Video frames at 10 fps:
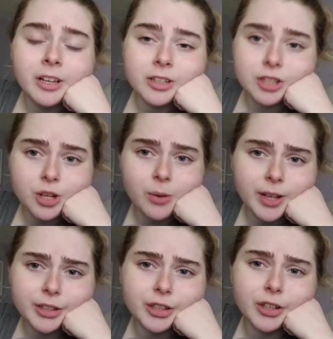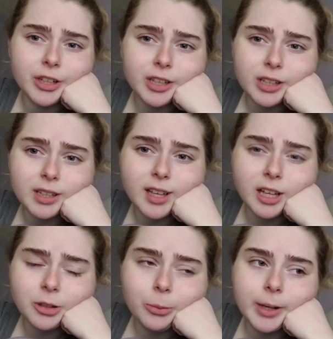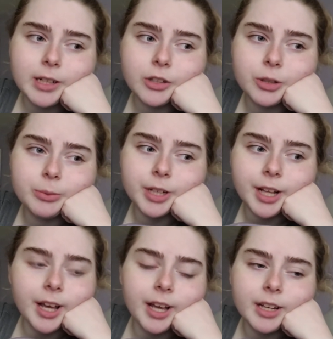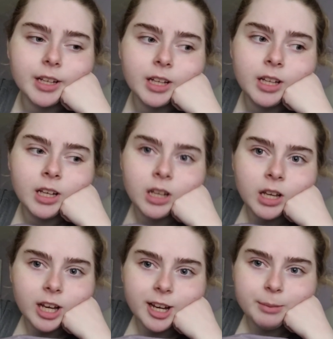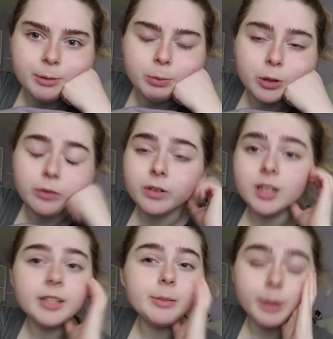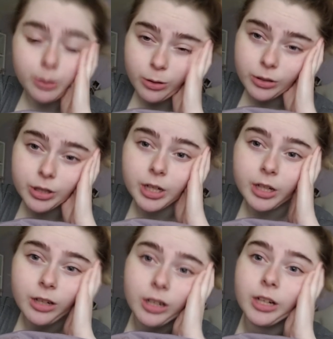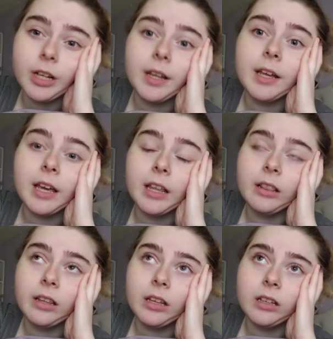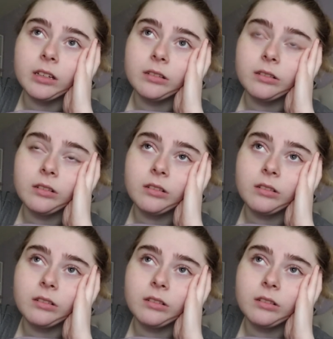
So I took elderberry syrup today, ibuprofen because my throat started hurting, and then